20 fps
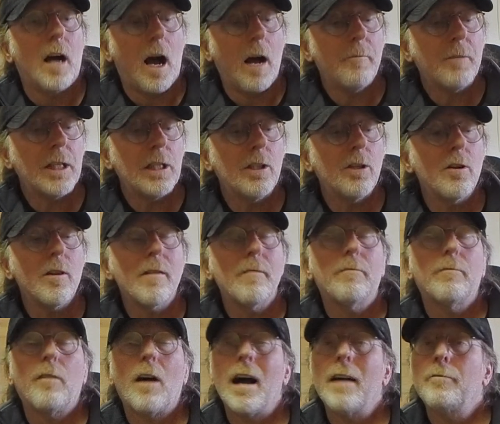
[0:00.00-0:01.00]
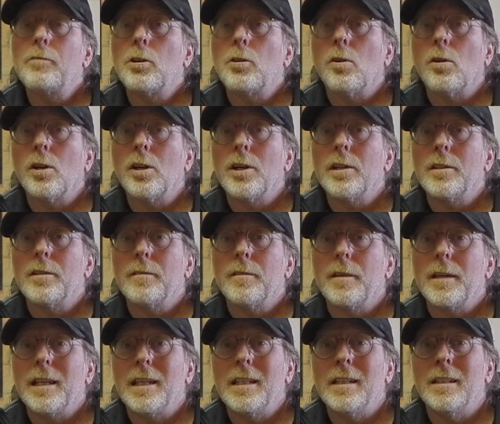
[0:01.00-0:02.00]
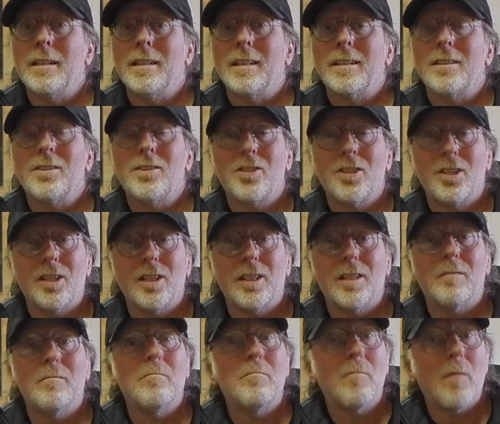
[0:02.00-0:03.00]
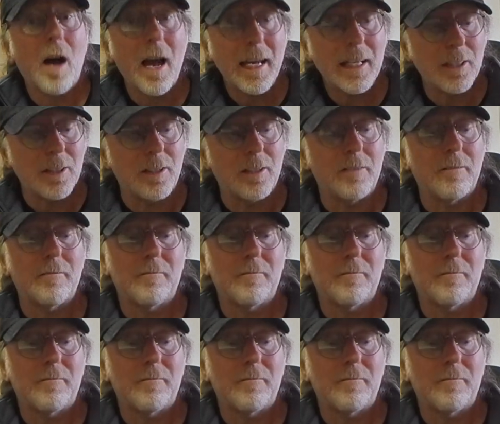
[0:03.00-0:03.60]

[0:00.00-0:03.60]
going to go to the 5 chord in G minor,